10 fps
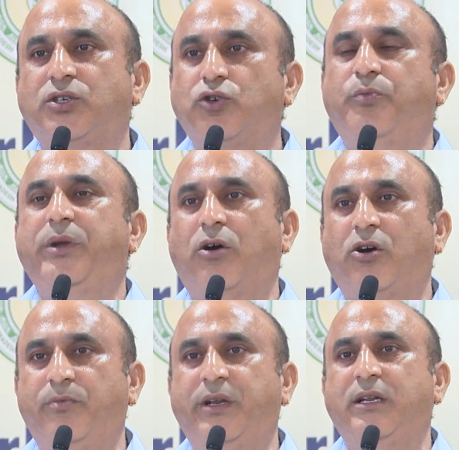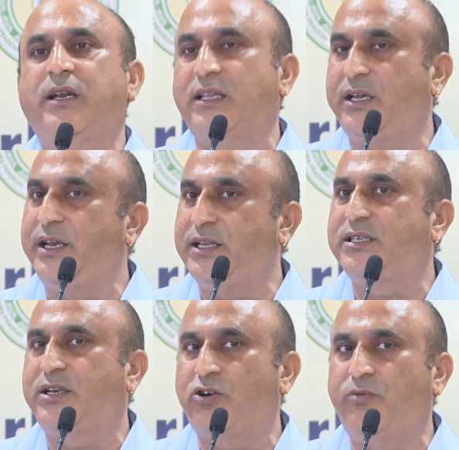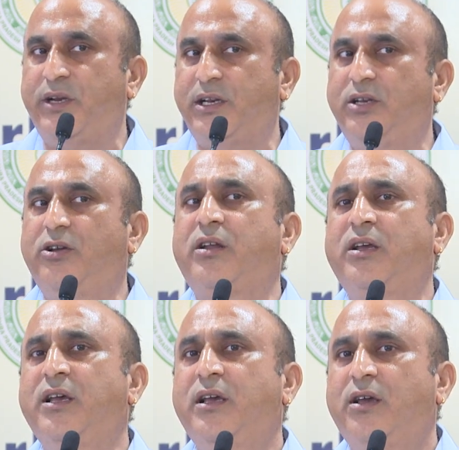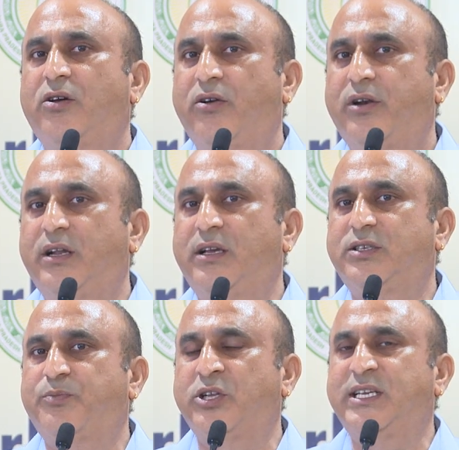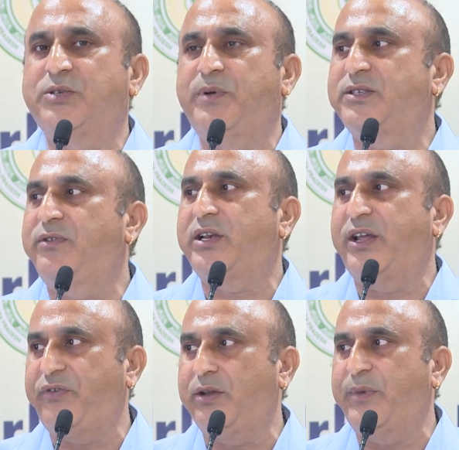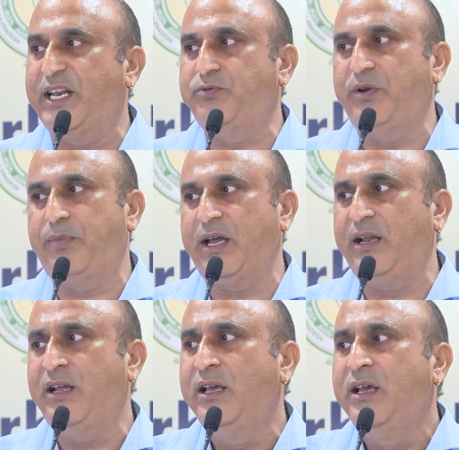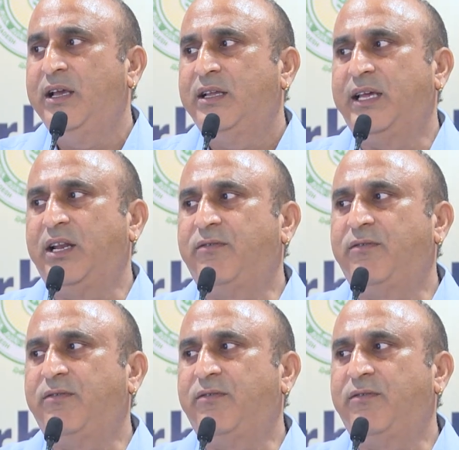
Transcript: should be documented, rather it is documented in your project specific traffic management plan. Then